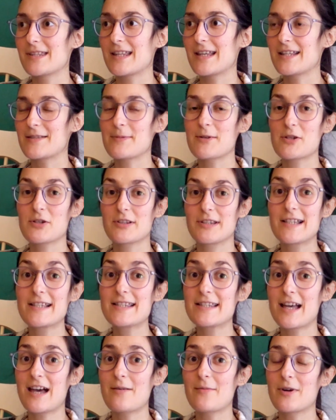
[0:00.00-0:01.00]
especially
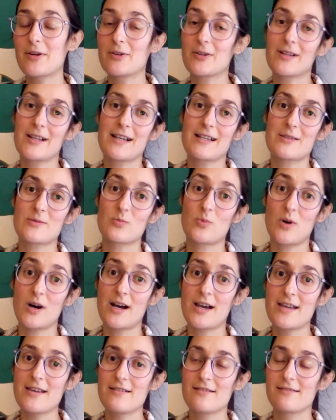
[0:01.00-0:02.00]
this time, I realized
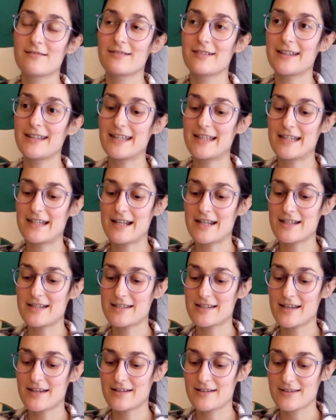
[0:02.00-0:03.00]
why, and I
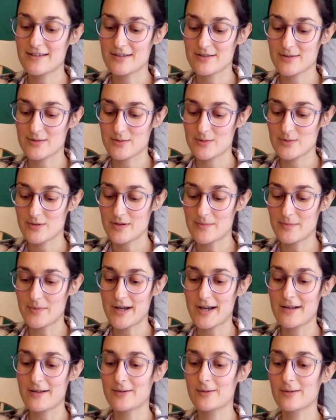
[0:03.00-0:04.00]
decided to
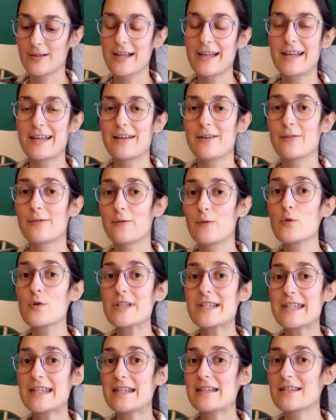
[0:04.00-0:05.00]
compile
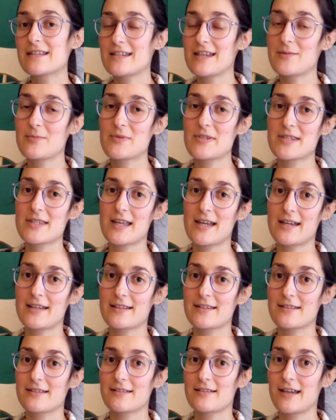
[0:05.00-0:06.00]
14 tips
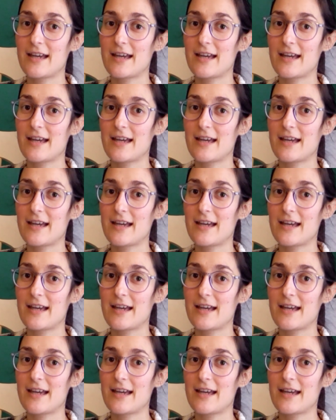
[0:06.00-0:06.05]
that